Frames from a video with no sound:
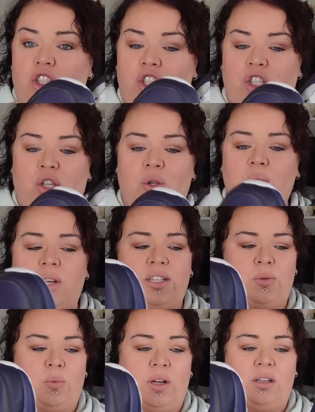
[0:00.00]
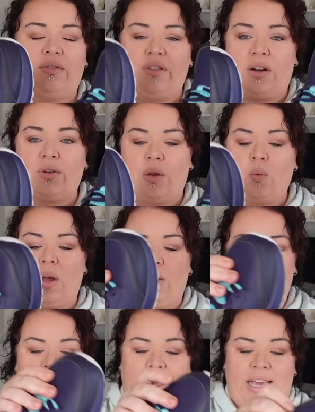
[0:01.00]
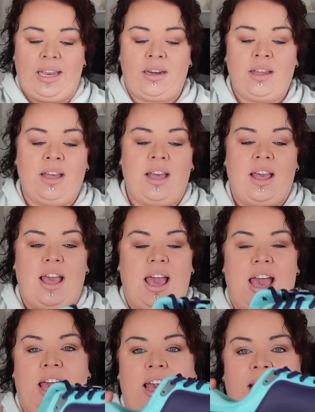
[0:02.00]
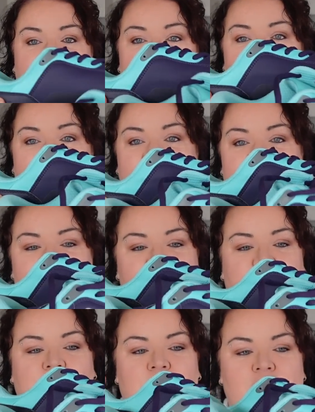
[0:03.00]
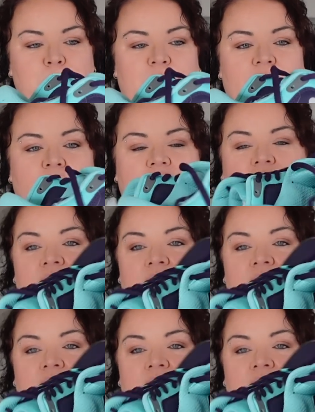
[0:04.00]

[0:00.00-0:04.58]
shoe as well, very well made. And yeah, that's the first pair I